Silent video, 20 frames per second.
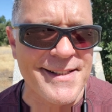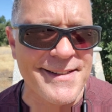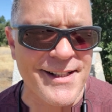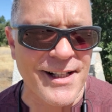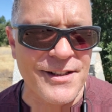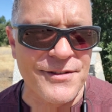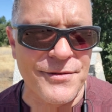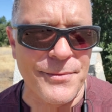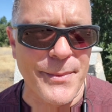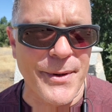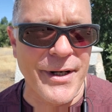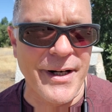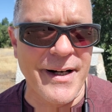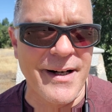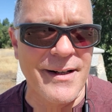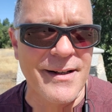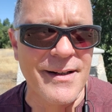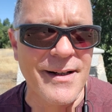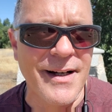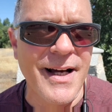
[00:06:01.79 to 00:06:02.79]
States of
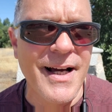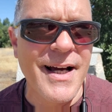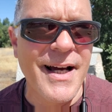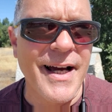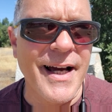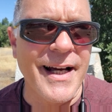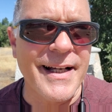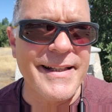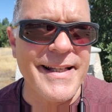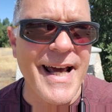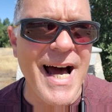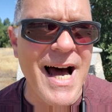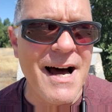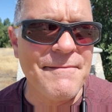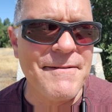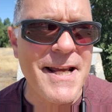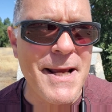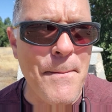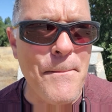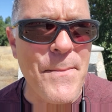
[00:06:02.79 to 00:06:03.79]
America, and they
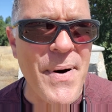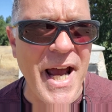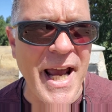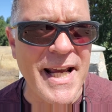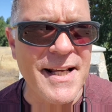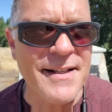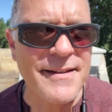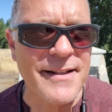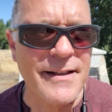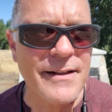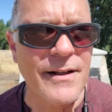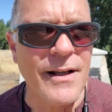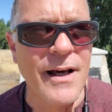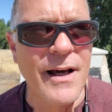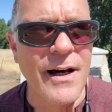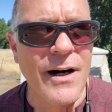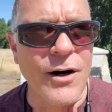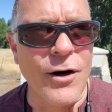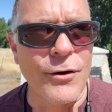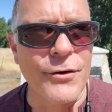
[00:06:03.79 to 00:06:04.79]
have him painted
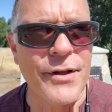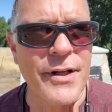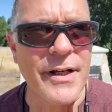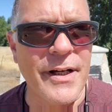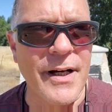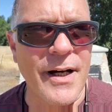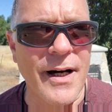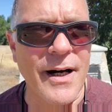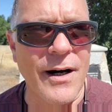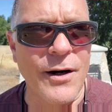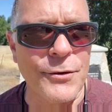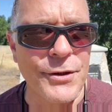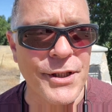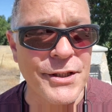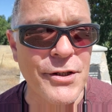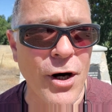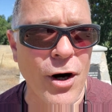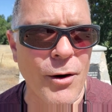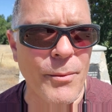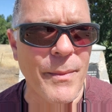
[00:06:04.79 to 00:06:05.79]
on the on the
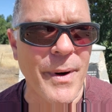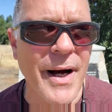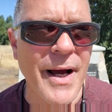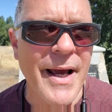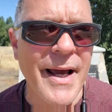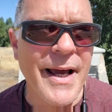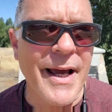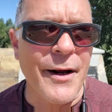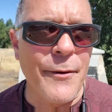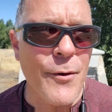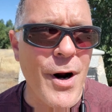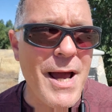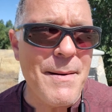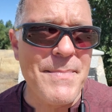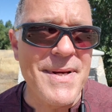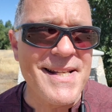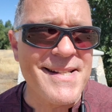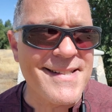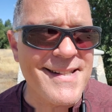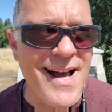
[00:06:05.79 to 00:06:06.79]
dome. And right
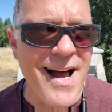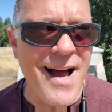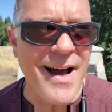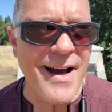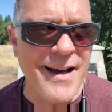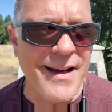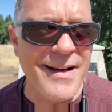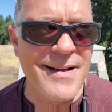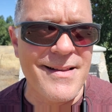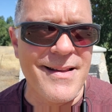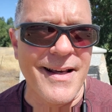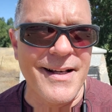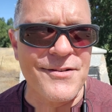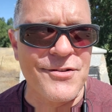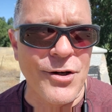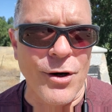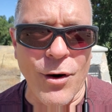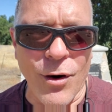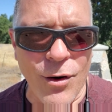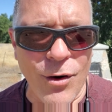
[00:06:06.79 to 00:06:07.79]
beside is
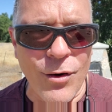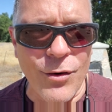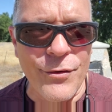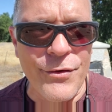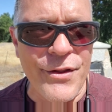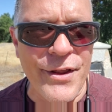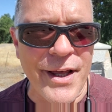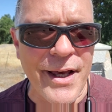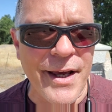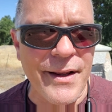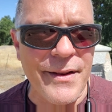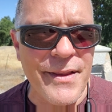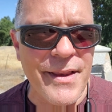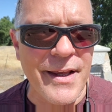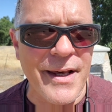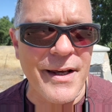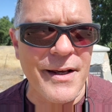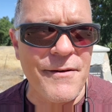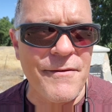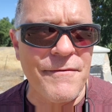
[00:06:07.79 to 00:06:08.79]
all the,
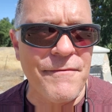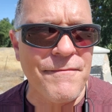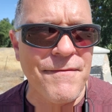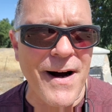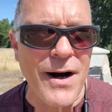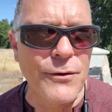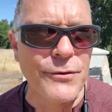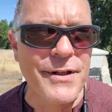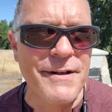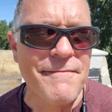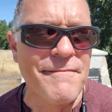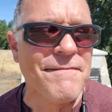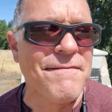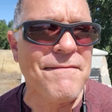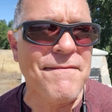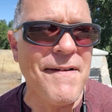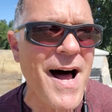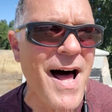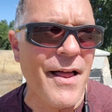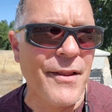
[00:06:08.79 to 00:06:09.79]
the founding
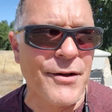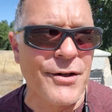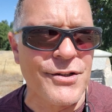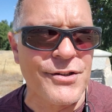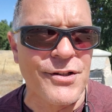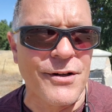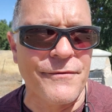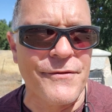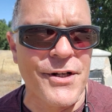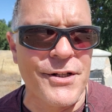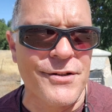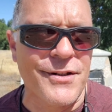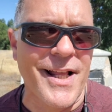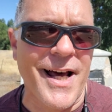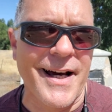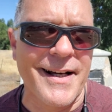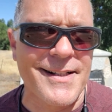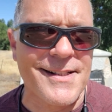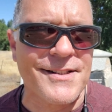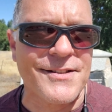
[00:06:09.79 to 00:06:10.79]
fathers of the
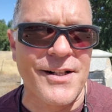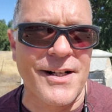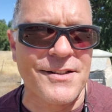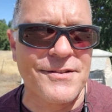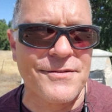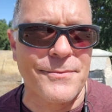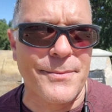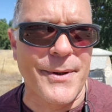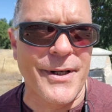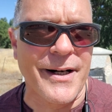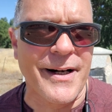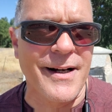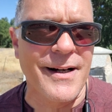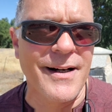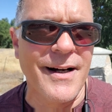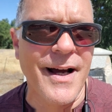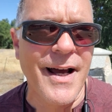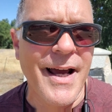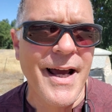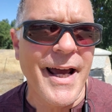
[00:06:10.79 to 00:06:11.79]
United States of America.
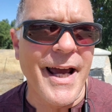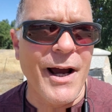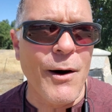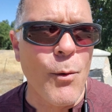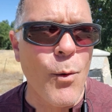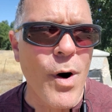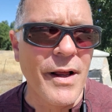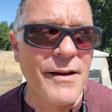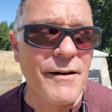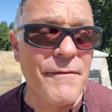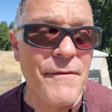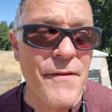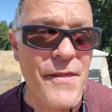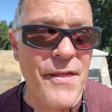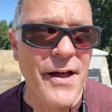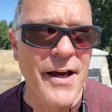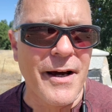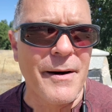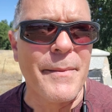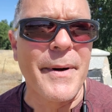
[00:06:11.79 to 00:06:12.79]
And one of
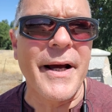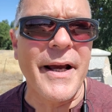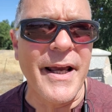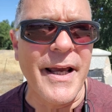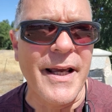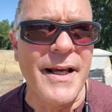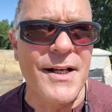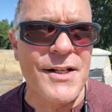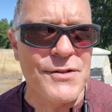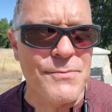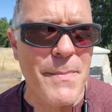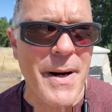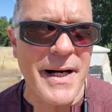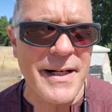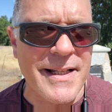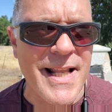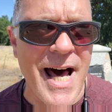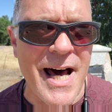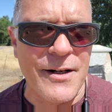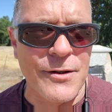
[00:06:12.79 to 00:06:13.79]
them is
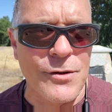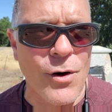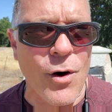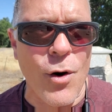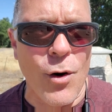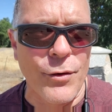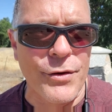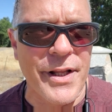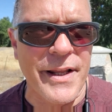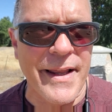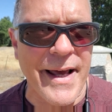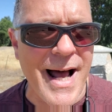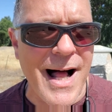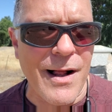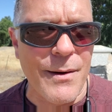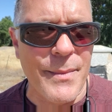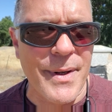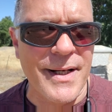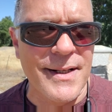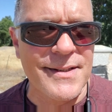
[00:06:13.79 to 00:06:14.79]
Bernardo Conde de
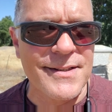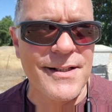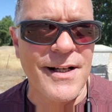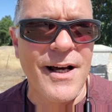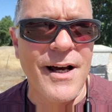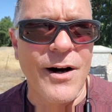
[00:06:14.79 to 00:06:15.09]
Galvez.